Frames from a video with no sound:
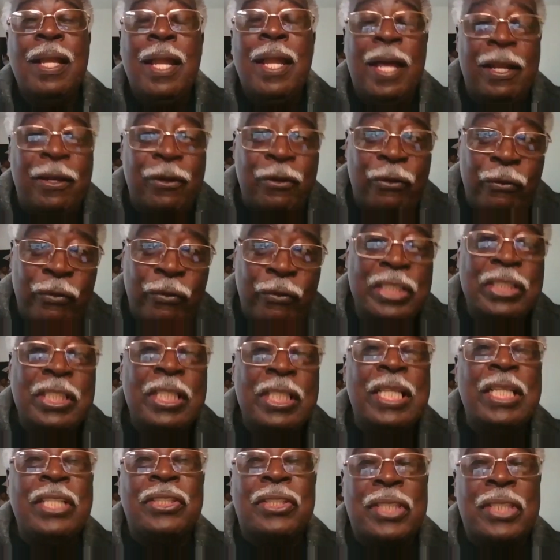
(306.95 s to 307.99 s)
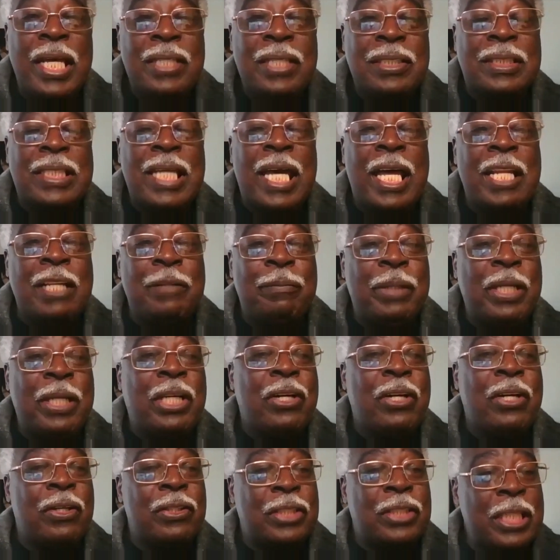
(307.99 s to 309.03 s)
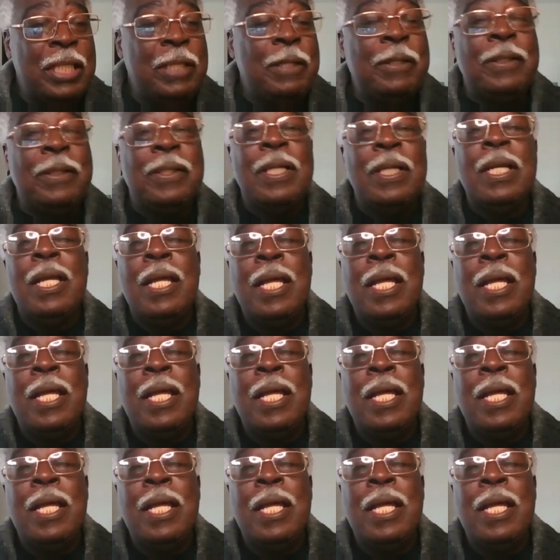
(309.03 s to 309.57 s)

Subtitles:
And the reason he says that is because he